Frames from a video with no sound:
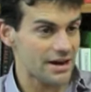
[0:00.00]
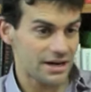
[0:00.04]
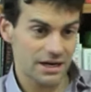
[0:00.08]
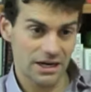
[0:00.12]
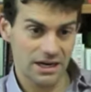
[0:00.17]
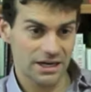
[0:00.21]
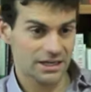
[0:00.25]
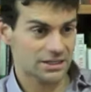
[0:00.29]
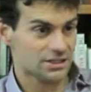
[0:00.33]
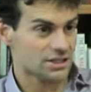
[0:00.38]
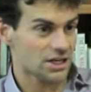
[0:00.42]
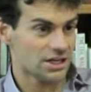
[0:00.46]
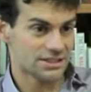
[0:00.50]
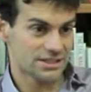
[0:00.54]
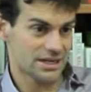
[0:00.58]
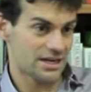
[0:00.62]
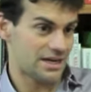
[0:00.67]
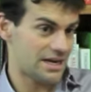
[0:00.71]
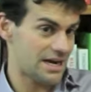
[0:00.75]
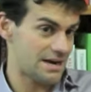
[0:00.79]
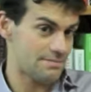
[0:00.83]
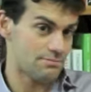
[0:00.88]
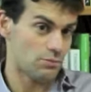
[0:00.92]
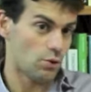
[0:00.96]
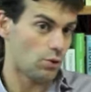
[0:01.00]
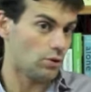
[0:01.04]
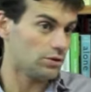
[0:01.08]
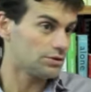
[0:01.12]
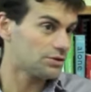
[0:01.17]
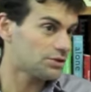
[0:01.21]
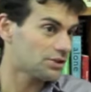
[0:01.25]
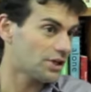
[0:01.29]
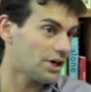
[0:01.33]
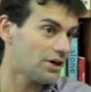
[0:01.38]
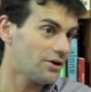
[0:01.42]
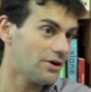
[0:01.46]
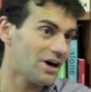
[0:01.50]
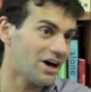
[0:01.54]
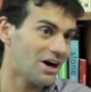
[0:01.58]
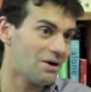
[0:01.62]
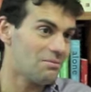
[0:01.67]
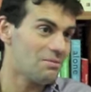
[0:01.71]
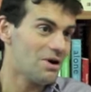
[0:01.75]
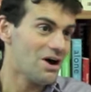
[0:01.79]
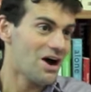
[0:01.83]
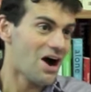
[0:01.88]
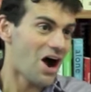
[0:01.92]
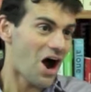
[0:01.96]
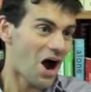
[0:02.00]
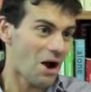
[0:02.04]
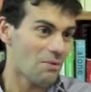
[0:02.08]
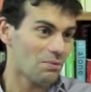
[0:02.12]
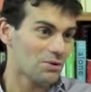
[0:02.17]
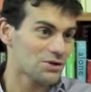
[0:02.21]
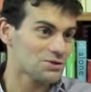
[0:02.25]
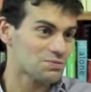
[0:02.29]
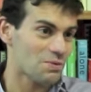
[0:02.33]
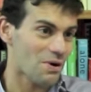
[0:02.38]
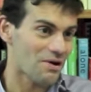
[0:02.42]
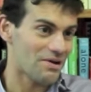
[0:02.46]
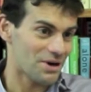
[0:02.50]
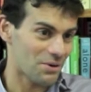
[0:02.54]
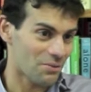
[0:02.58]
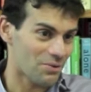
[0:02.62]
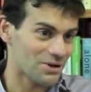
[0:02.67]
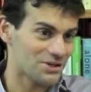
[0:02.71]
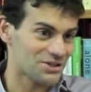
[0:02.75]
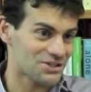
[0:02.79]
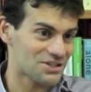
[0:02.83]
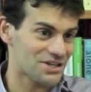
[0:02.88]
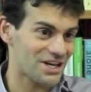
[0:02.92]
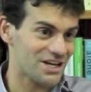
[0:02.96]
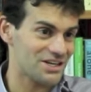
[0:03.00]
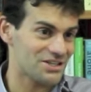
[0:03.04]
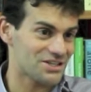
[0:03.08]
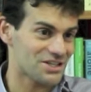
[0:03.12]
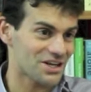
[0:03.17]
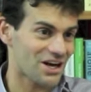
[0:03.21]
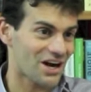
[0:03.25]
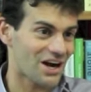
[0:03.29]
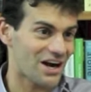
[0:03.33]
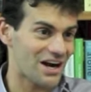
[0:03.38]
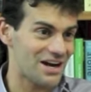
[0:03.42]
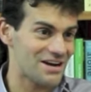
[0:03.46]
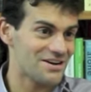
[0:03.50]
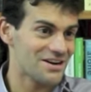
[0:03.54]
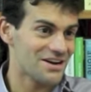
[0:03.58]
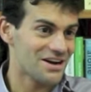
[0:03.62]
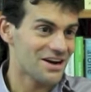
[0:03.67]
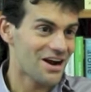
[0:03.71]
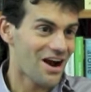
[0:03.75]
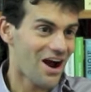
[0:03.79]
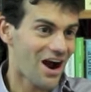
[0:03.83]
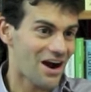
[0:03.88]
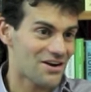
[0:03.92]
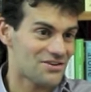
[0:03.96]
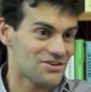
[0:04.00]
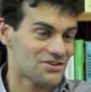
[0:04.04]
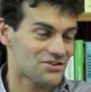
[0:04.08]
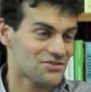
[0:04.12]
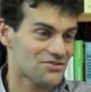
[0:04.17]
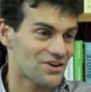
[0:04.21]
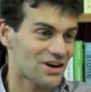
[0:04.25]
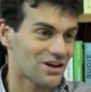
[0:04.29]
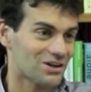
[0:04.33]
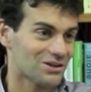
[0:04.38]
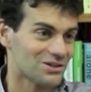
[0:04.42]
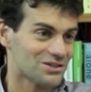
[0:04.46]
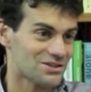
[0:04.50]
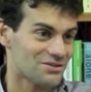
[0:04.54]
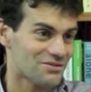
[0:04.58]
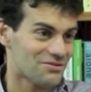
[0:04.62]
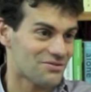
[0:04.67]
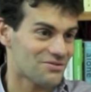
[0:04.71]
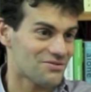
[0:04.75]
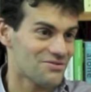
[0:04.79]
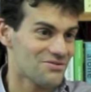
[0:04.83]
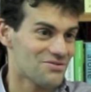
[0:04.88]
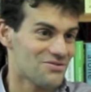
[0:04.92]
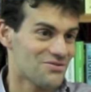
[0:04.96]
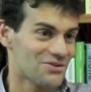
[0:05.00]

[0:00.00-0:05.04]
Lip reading: And it turns out I had more. So I was worried at one stage that I'd struggle to